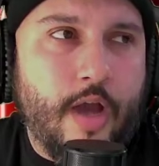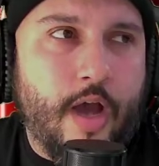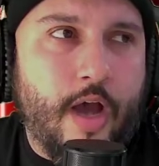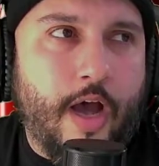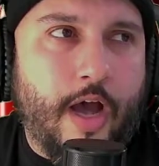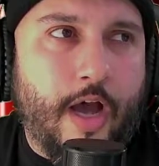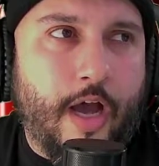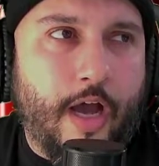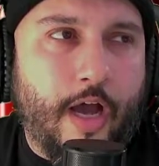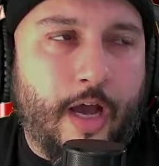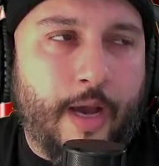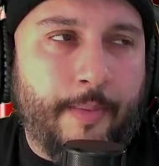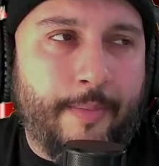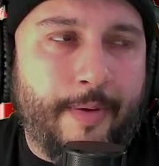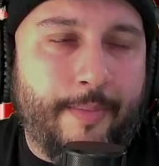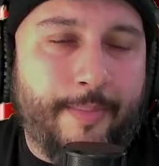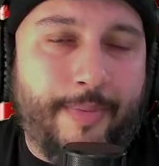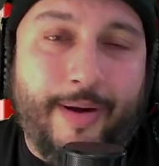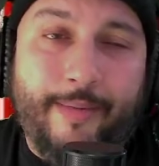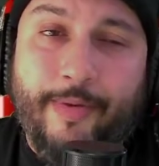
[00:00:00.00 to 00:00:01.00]

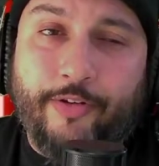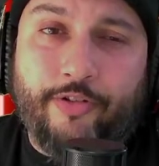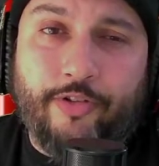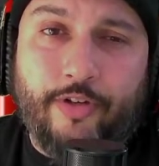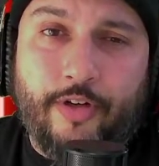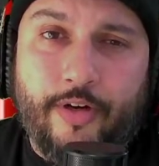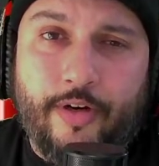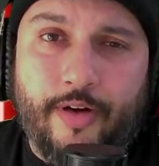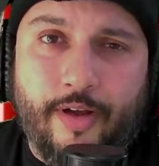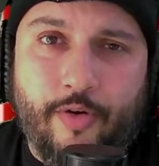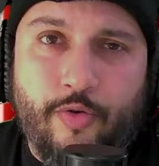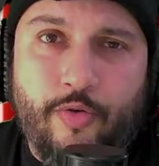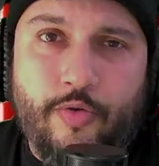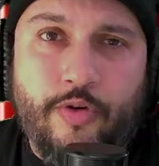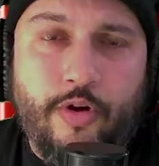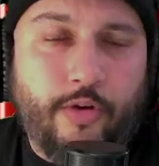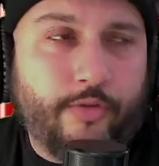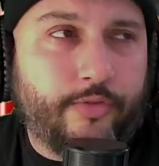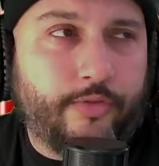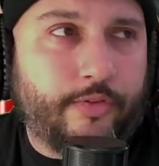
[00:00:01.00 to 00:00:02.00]
But I'm not sure. Who
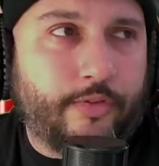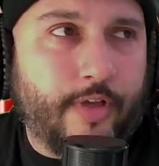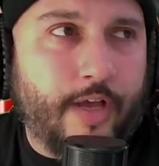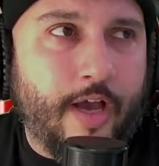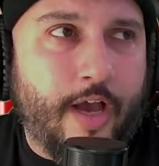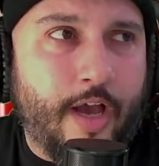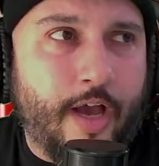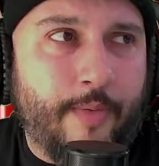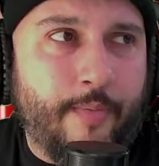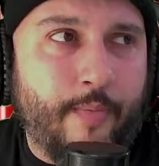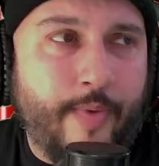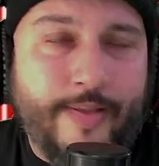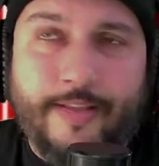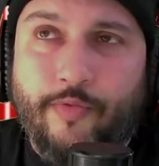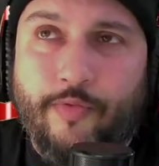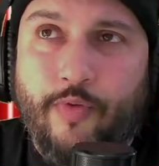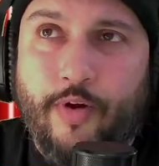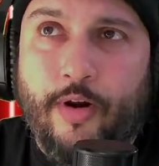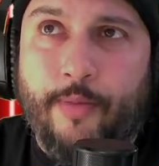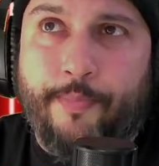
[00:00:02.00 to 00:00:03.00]
knows? We
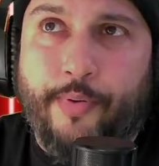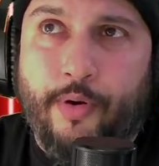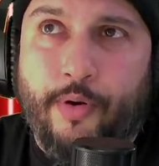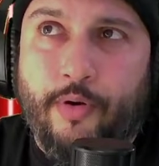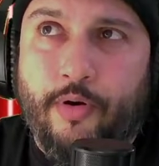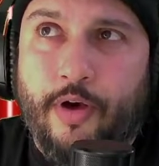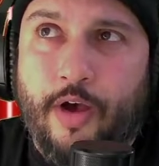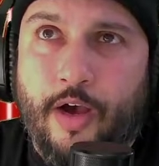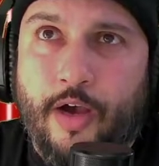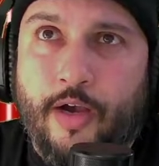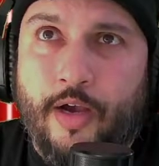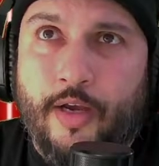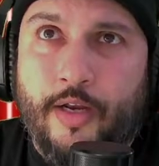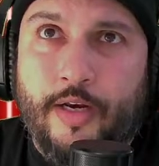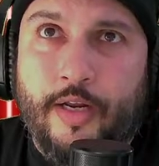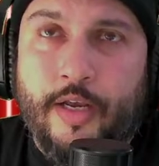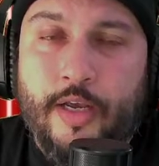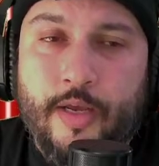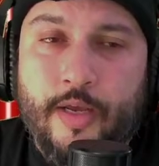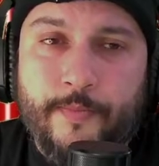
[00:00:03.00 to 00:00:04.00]
did run a poll
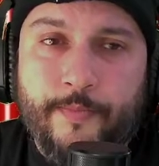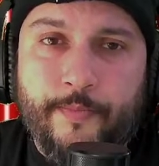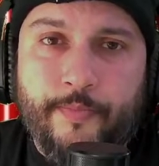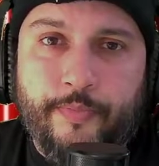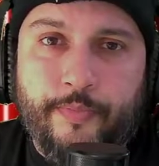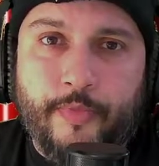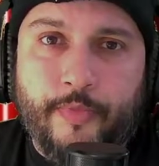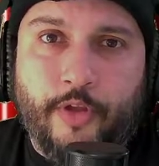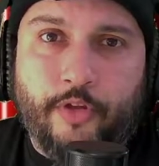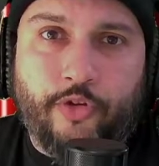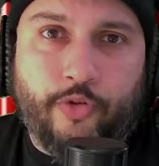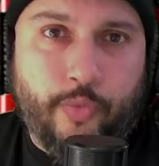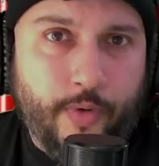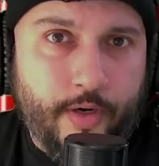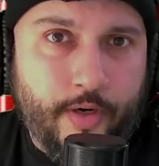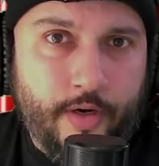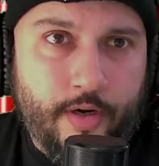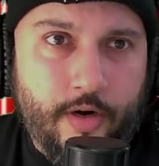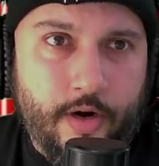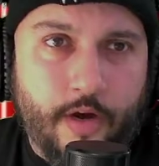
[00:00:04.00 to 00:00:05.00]
on
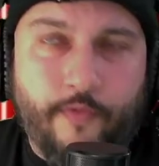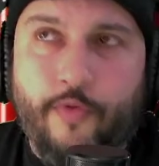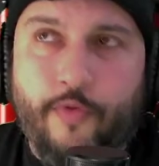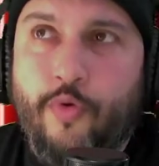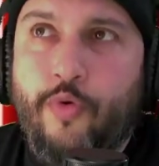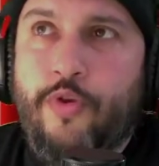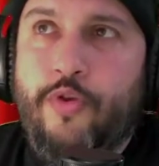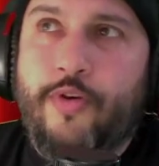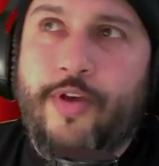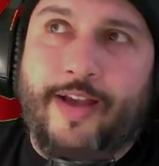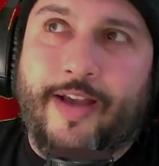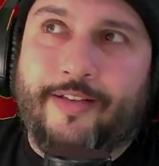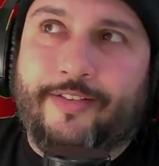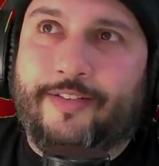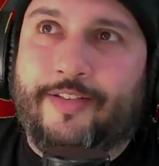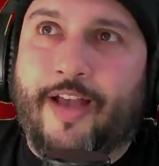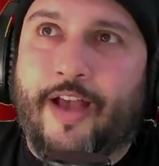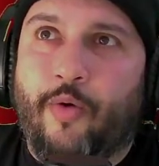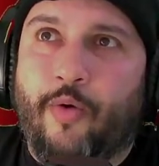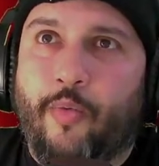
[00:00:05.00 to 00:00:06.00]
Twitter of who you guys
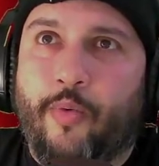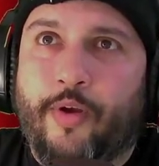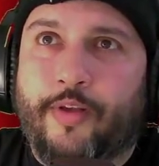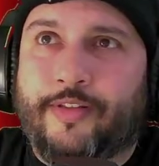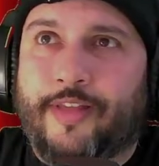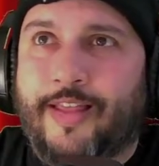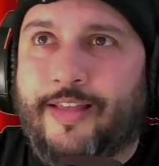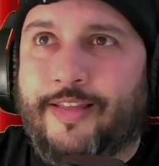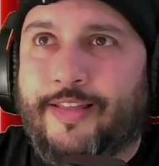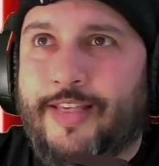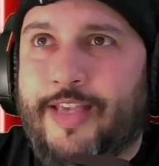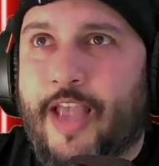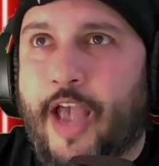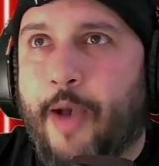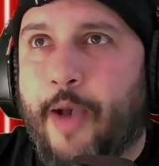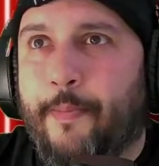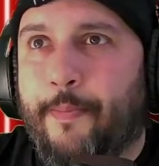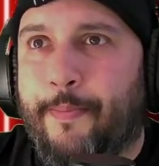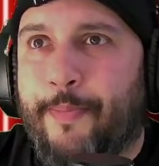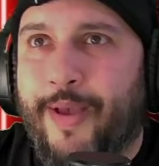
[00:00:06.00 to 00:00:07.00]
thought was the
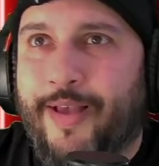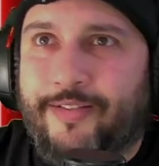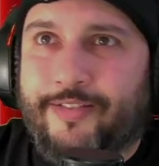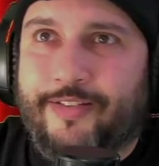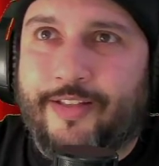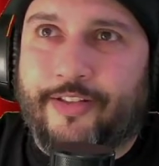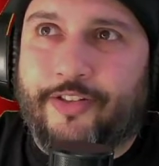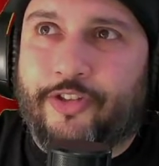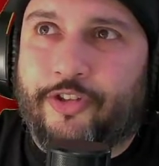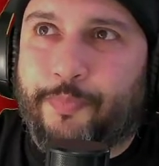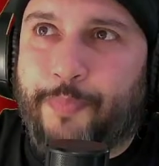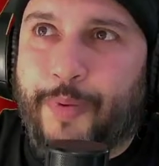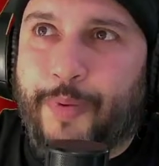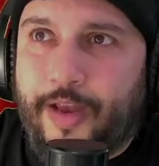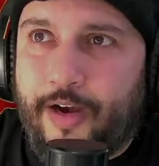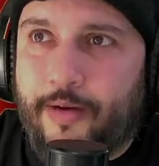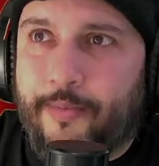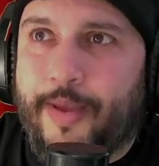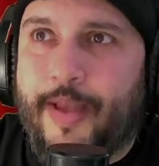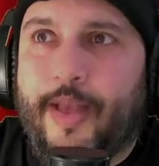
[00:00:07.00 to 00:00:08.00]
best
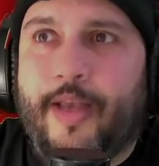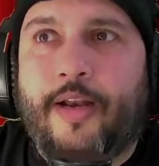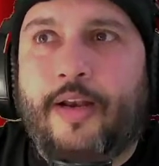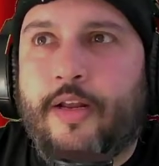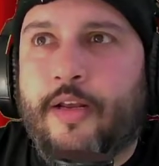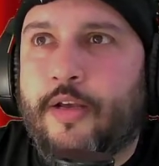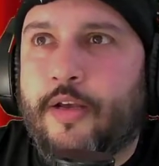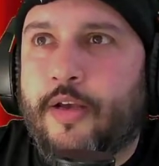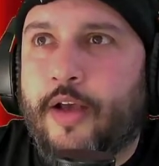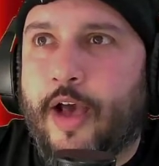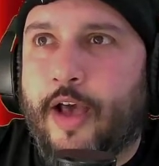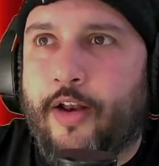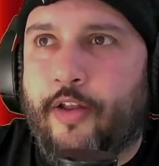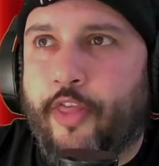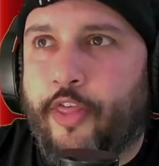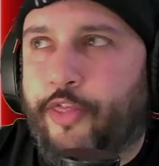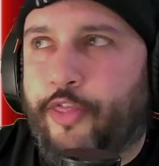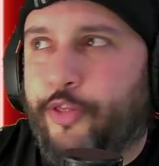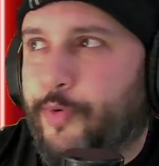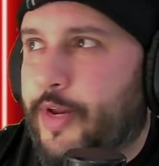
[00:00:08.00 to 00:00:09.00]
Spider-Man out of
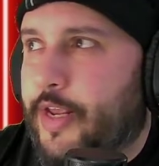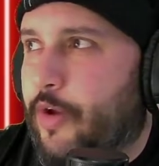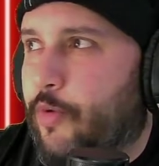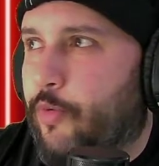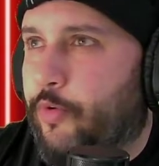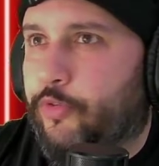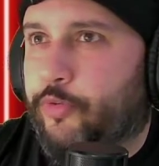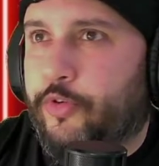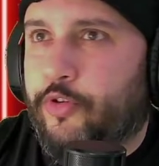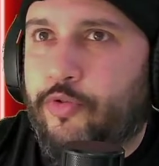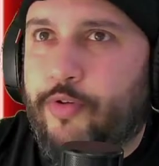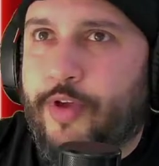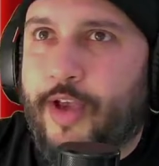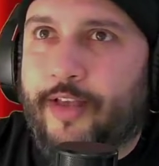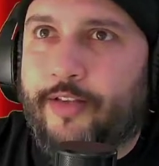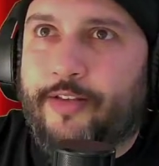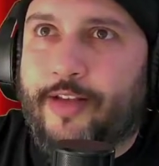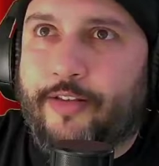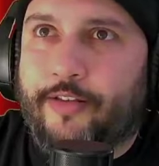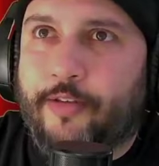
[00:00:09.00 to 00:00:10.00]
the three and which one you
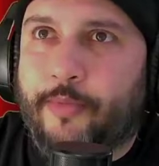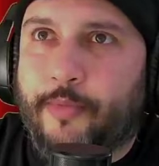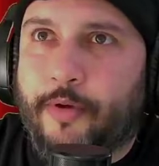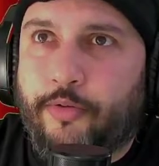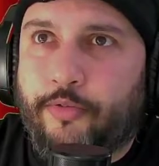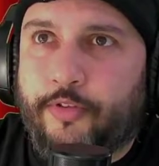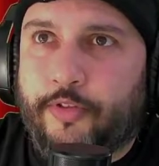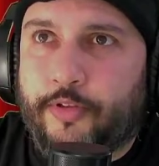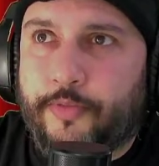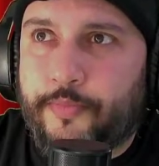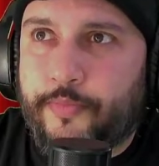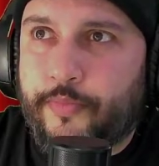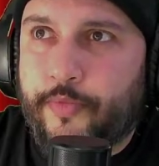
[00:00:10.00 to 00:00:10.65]
guys liked the most.